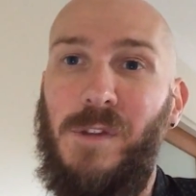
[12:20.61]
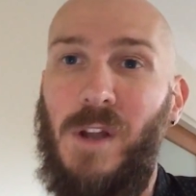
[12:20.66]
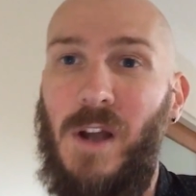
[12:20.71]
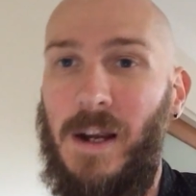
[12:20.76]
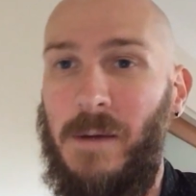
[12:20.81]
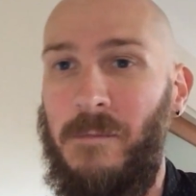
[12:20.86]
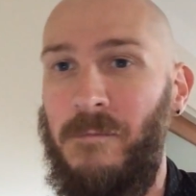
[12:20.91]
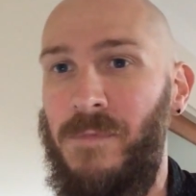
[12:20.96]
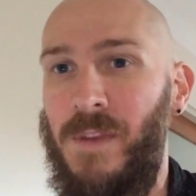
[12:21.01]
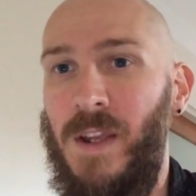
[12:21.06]

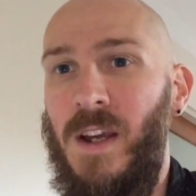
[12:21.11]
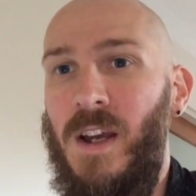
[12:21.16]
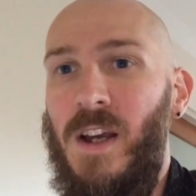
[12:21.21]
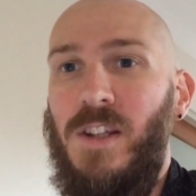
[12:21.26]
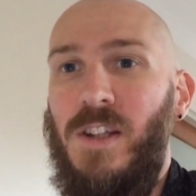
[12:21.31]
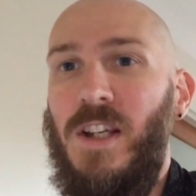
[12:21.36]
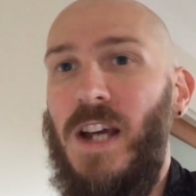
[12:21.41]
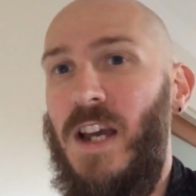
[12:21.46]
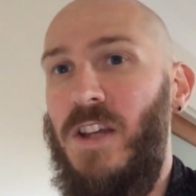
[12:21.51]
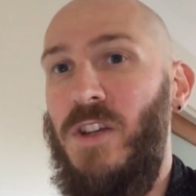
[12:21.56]
Like,
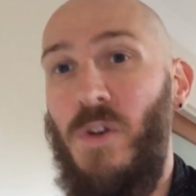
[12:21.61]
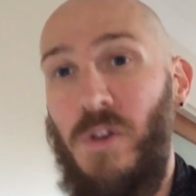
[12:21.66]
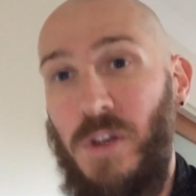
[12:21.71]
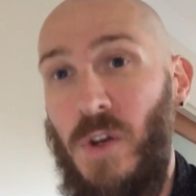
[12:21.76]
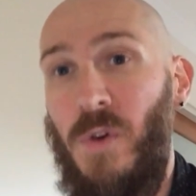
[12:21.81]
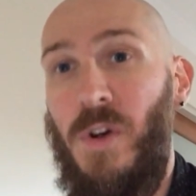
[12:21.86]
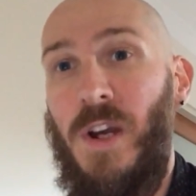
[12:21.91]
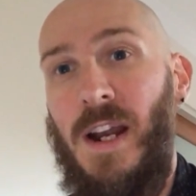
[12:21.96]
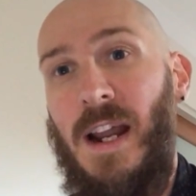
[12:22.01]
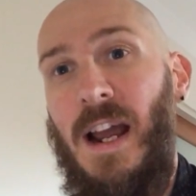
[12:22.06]
yeah, you're
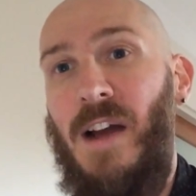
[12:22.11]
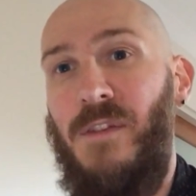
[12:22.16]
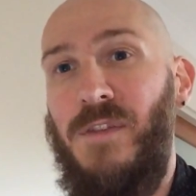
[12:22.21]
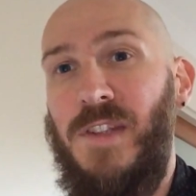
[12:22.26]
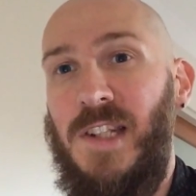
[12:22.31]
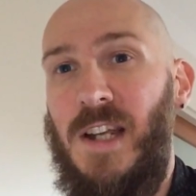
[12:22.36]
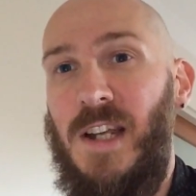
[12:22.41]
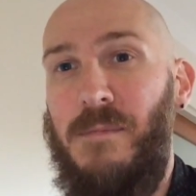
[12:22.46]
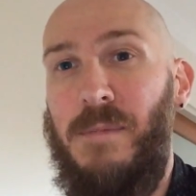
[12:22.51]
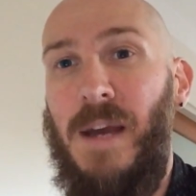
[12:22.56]
going to have
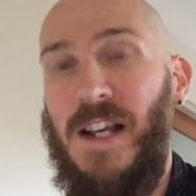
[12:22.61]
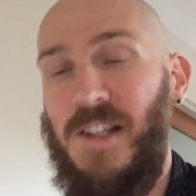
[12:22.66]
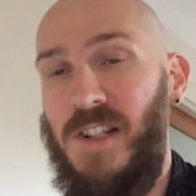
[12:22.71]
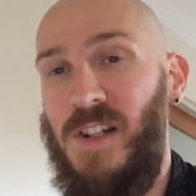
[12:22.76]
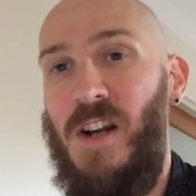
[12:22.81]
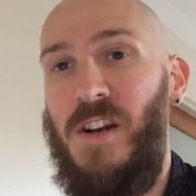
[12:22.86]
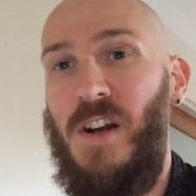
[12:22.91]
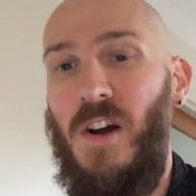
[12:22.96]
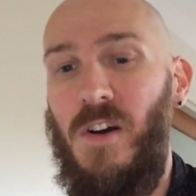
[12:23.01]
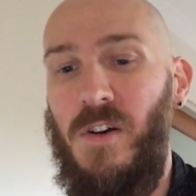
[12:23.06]
setbacks,
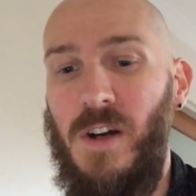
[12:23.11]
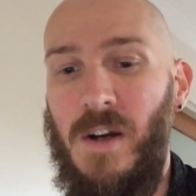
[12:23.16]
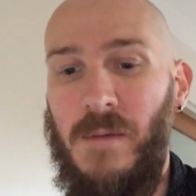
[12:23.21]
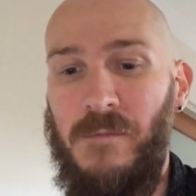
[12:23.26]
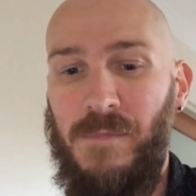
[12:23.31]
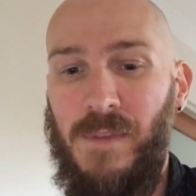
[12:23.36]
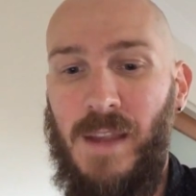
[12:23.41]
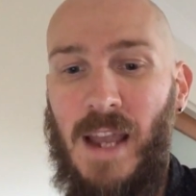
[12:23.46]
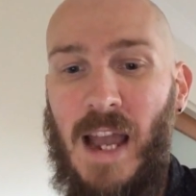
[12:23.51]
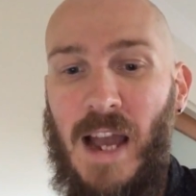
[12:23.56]
and I know,
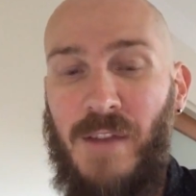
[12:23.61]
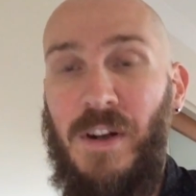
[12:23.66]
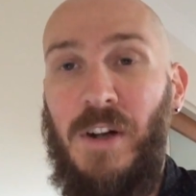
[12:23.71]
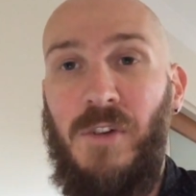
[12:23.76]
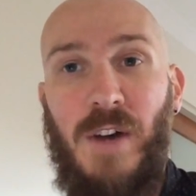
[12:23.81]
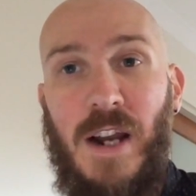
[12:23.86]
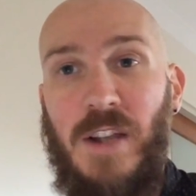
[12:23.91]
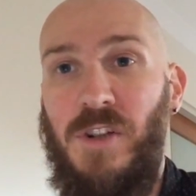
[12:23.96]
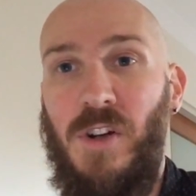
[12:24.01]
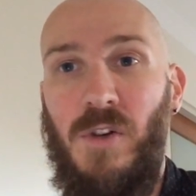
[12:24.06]
having
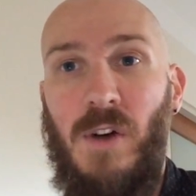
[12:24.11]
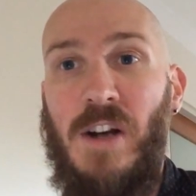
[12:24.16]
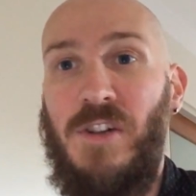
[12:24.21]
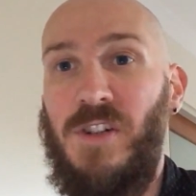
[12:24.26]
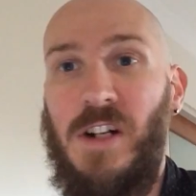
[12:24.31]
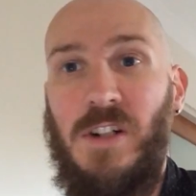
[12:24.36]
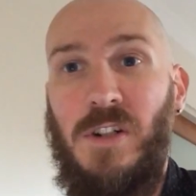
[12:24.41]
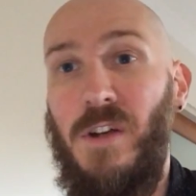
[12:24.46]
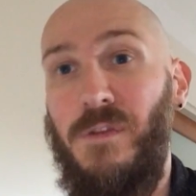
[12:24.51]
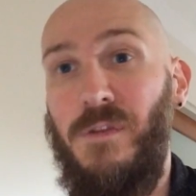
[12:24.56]
read your
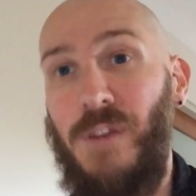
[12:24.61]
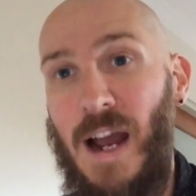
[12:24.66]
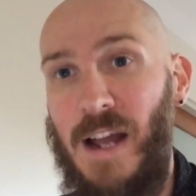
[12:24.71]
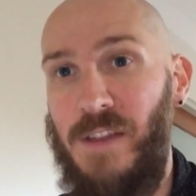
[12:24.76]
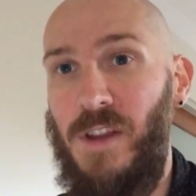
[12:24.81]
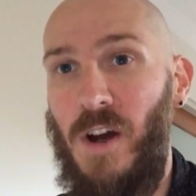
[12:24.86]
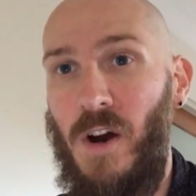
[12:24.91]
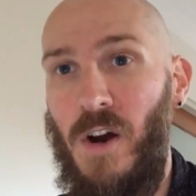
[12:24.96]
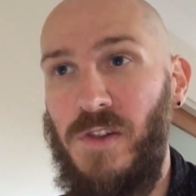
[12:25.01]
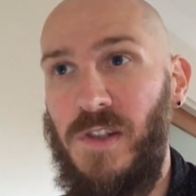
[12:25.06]
entry, you've
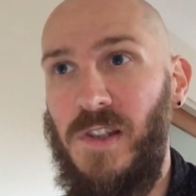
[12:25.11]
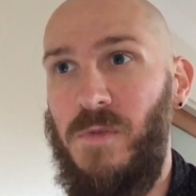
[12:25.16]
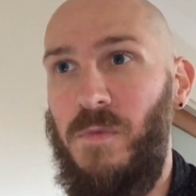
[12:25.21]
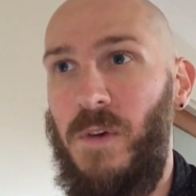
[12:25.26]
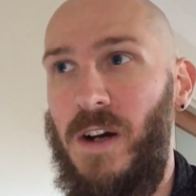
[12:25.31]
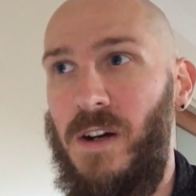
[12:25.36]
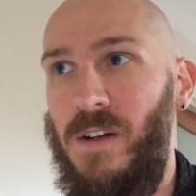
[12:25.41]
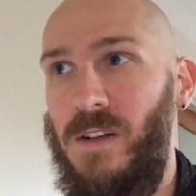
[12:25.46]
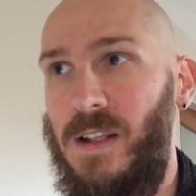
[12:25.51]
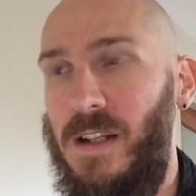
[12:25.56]
had those as
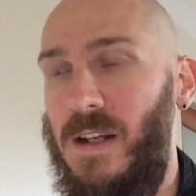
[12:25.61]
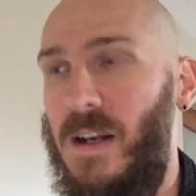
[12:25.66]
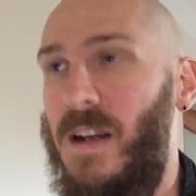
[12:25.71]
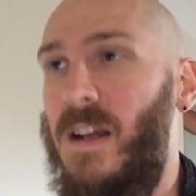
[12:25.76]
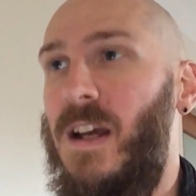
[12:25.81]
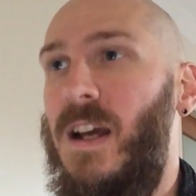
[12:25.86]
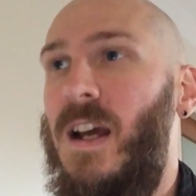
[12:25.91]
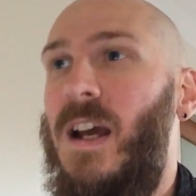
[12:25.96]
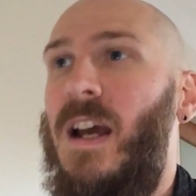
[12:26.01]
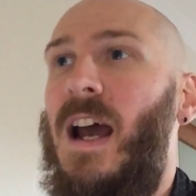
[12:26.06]
well, and
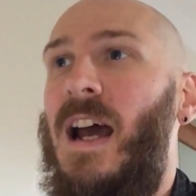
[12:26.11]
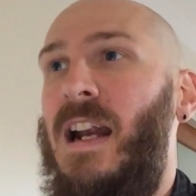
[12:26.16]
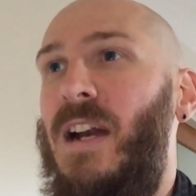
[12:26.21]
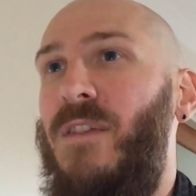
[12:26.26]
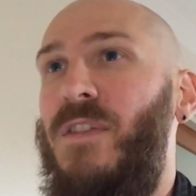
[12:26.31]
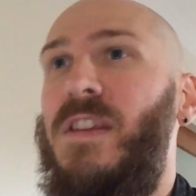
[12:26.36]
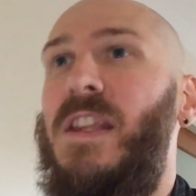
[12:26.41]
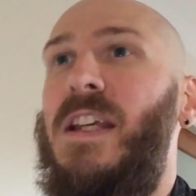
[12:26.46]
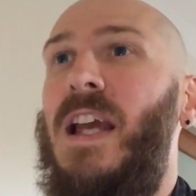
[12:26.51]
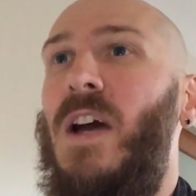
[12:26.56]

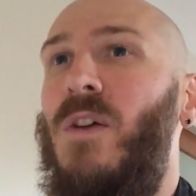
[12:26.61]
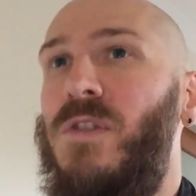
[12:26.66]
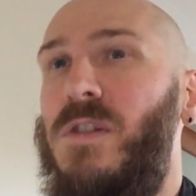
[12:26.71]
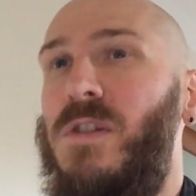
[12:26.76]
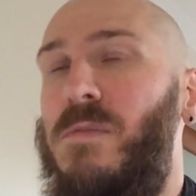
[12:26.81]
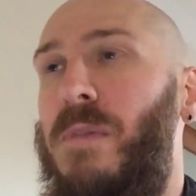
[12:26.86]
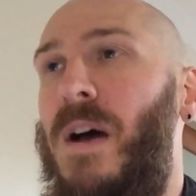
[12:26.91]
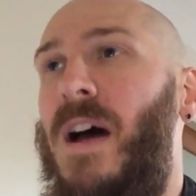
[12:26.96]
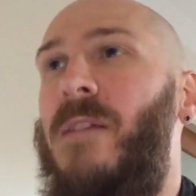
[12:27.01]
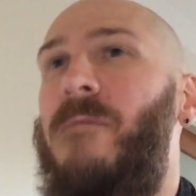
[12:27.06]
everything
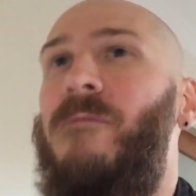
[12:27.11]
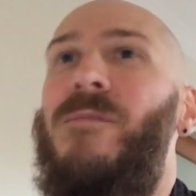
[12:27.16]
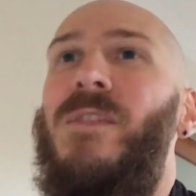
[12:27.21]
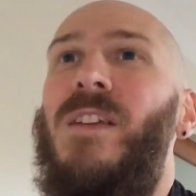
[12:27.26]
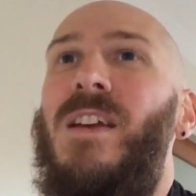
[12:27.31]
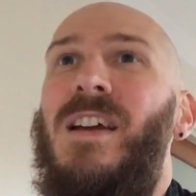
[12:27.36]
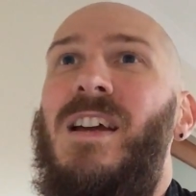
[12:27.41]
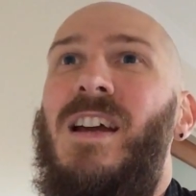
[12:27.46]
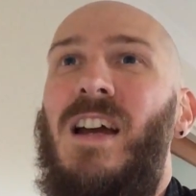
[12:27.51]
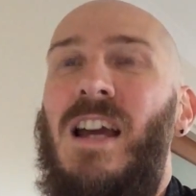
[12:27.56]
else, but
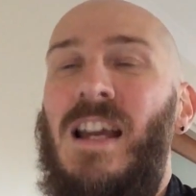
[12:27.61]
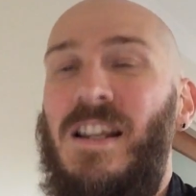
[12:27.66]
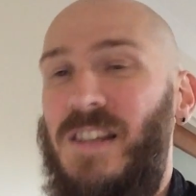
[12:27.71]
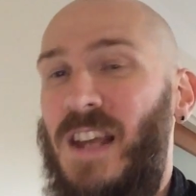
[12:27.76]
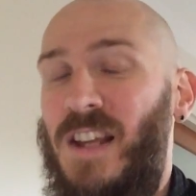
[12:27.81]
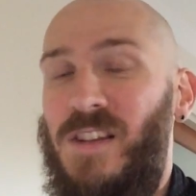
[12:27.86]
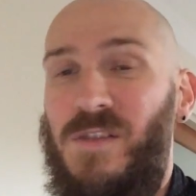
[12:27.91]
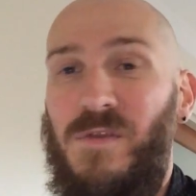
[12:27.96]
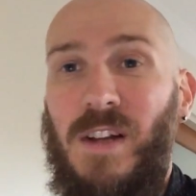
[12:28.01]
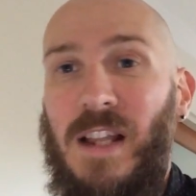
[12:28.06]

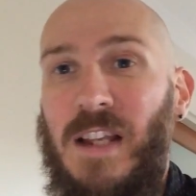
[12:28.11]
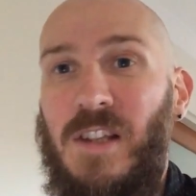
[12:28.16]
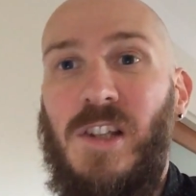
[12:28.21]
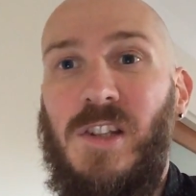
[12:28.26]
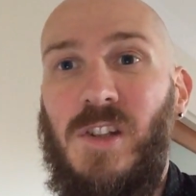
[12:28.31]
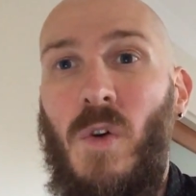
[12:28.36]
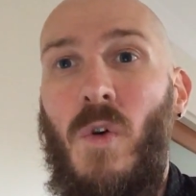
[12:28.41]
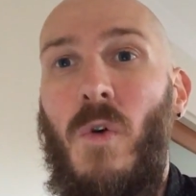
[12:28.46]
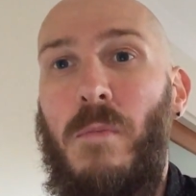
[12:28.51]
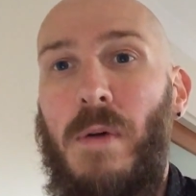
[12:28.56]
it's really
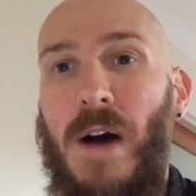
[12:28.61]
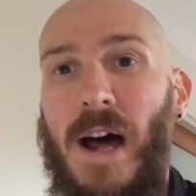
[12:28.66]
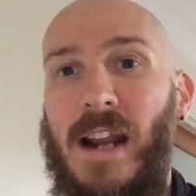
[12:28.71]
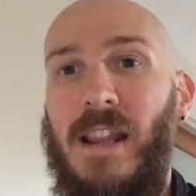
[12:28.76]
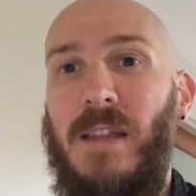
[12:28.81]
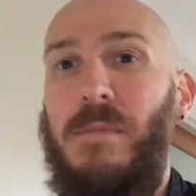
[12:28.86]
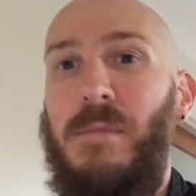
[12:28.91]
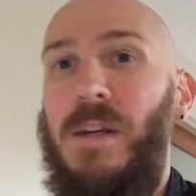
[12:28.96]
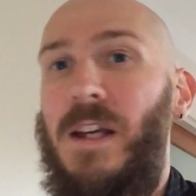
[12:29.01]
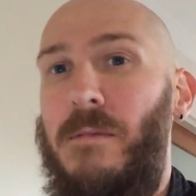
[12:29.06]
just all part
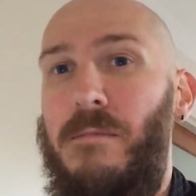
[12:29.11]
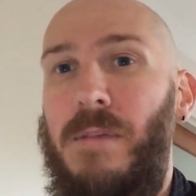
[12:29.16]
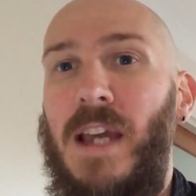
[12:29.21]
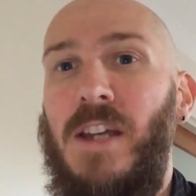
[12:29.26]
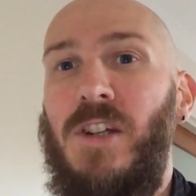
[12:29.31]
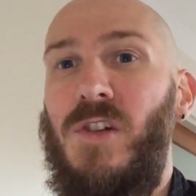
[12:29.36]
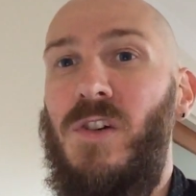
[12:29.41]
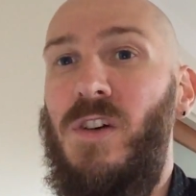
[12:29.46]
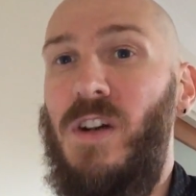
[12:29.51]
of the bigger picture.